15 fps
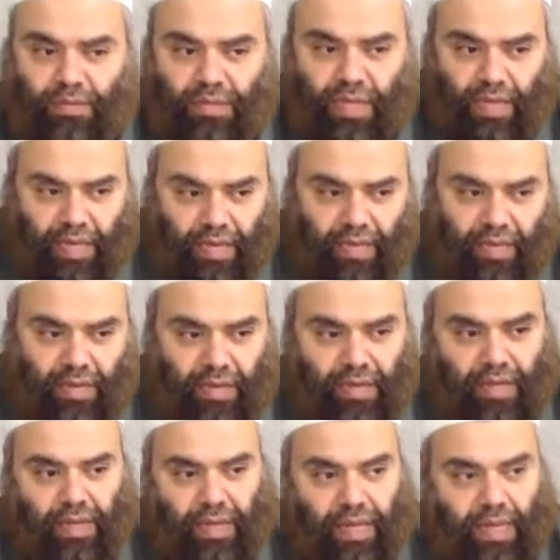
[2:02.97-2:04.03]
wa ta'ala
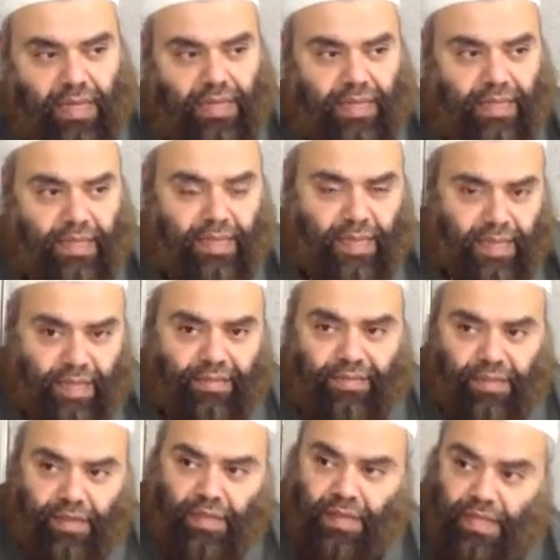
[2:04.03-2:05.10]
had
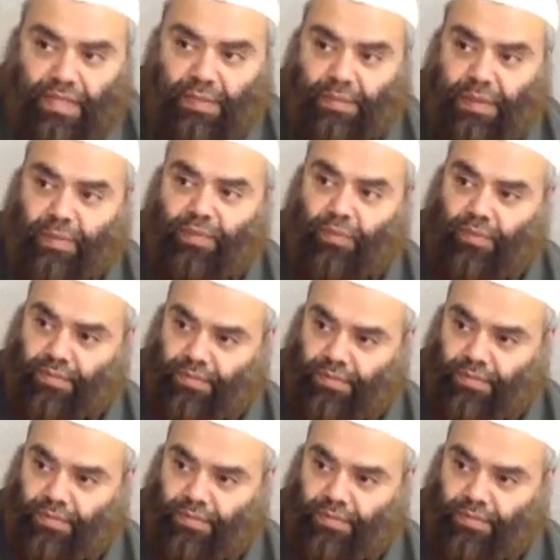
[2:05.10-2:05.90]
given these people.